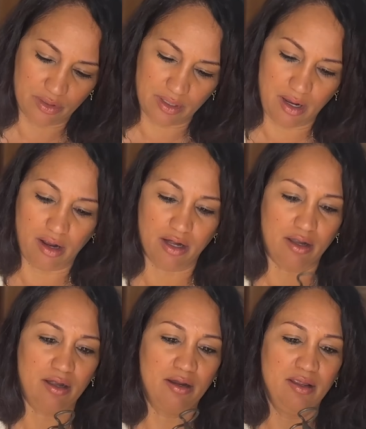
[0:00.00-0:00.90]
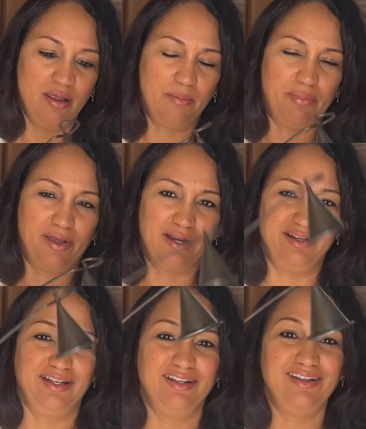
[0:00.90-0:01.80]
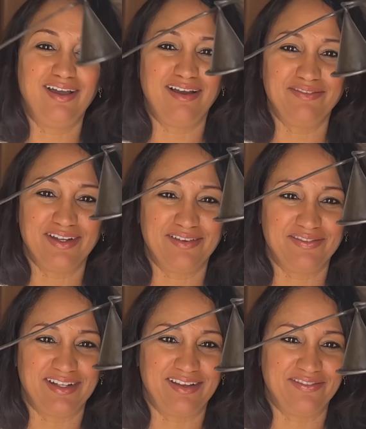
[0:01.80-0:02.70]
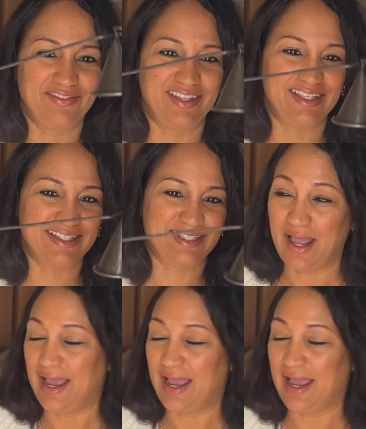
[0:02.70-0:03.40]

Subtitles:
color, But love, love, love this. I